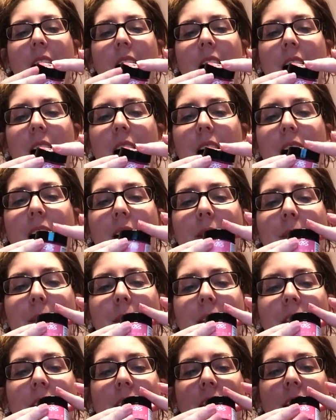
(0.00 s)

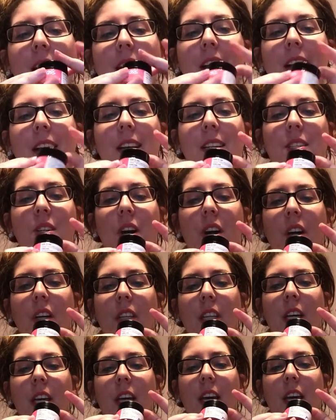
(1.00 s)
and it's
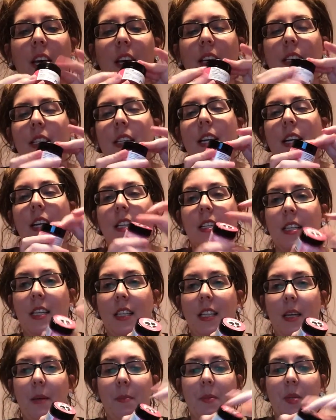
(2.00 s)
called the Kiss, and it's a
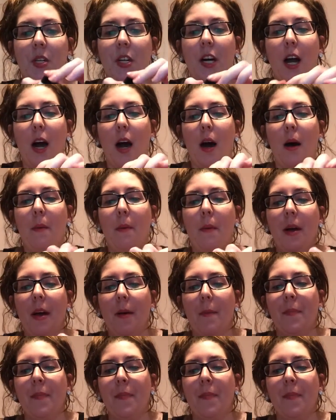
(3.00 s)
lip scrub.